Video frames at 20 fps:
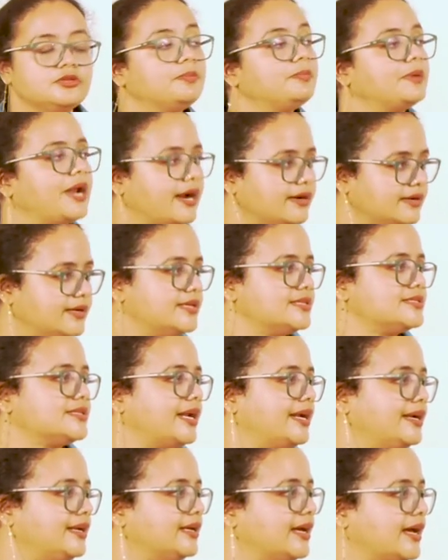Practice
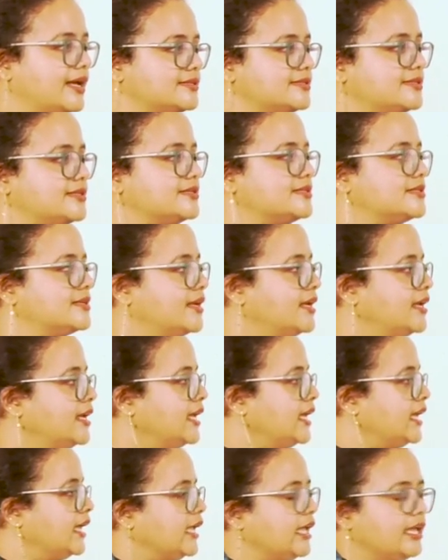writing answers.
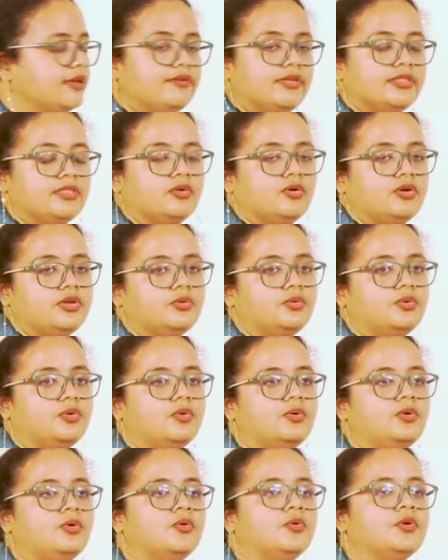Even though you
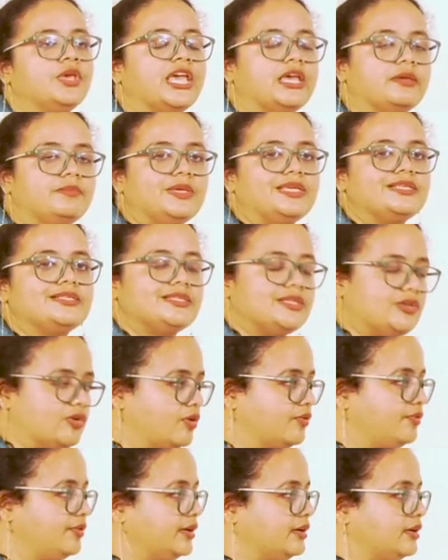don't know A, B, C
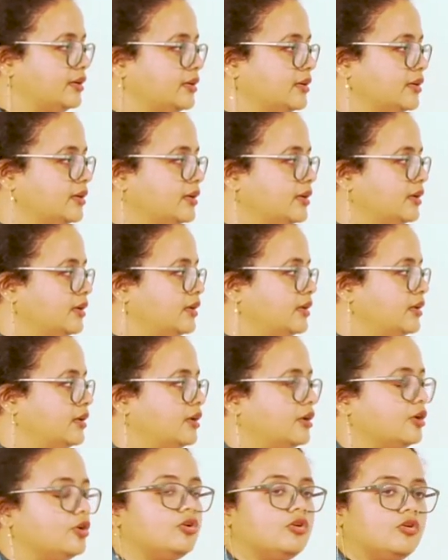of it.
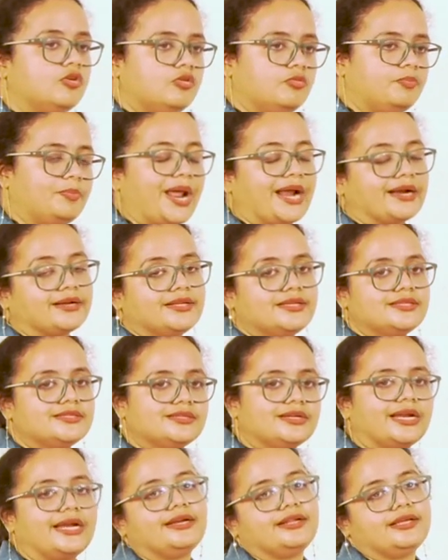You know, you
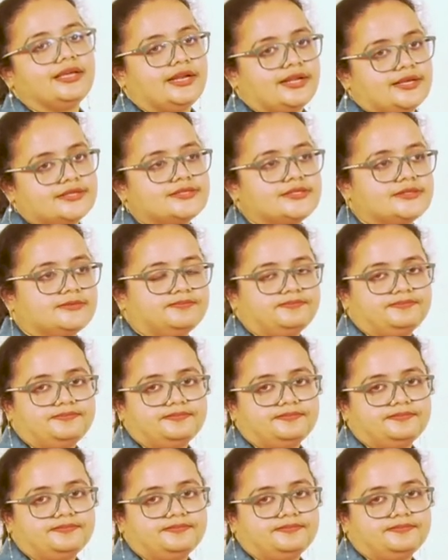practice writing an answer.